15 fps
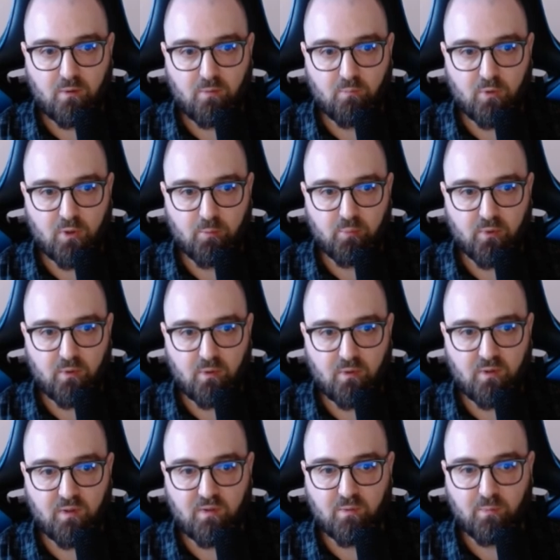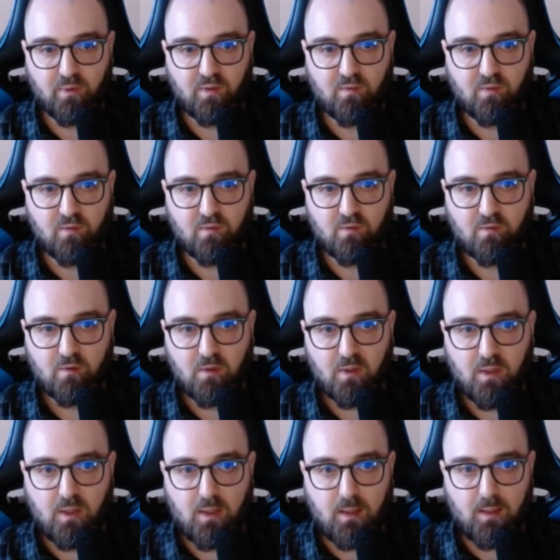multiple databases.
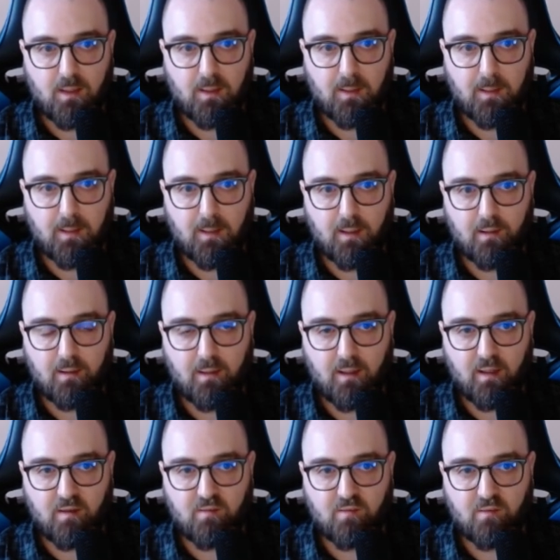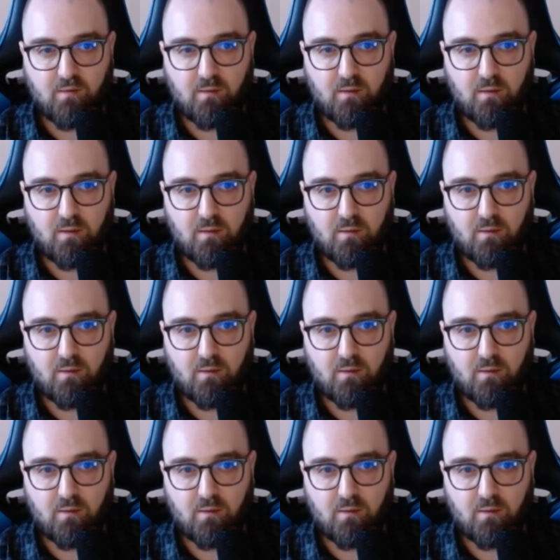I see